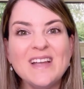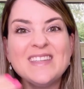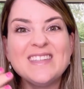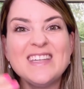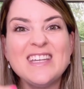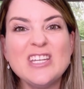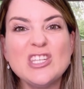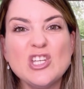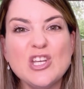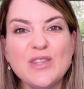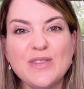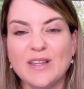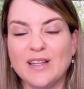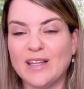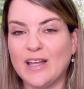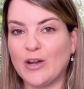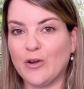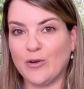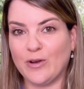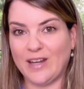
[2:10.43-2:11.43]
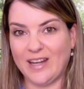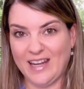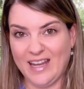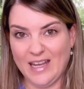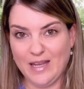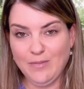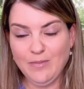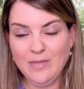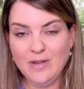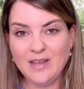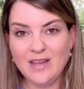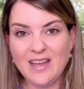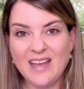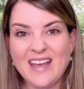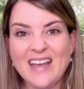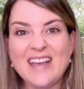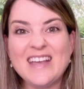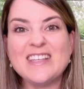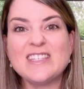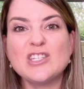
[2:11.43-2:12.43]
teaching the letter name
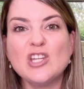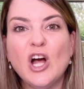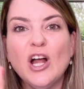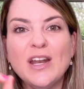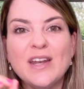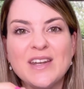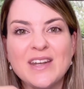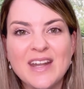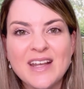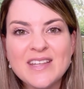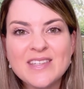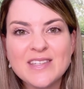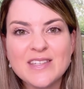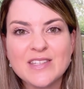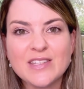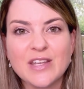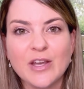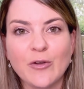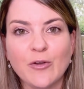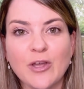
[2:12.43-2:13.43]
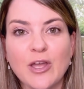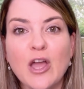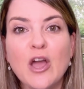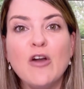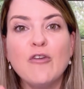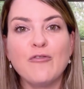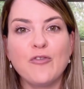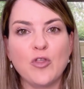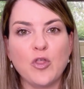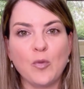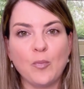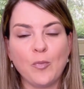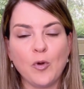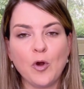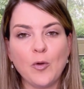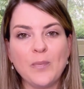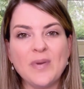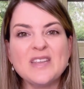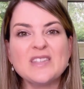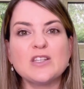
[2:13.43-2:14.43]
is not necessary for the
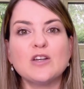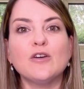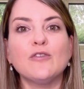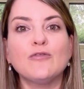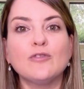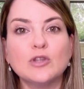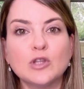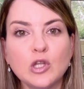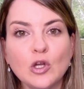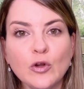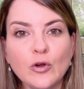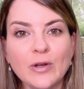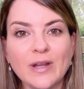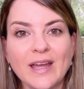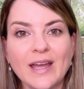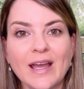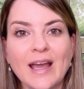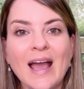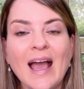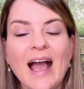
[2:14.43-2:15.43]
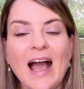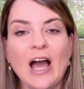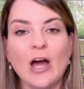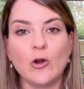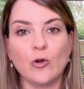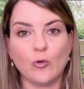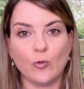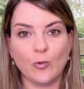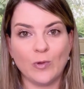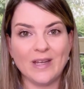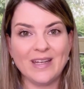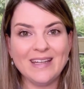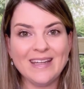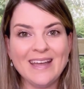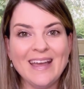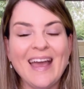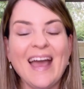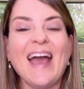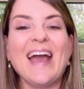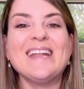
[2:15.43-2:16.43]
purpose of learning how to
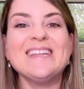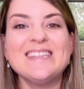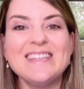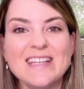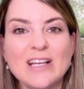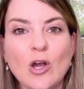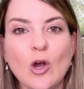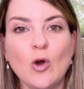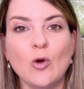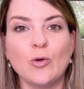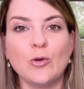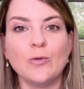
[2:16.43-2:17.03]
read and decode.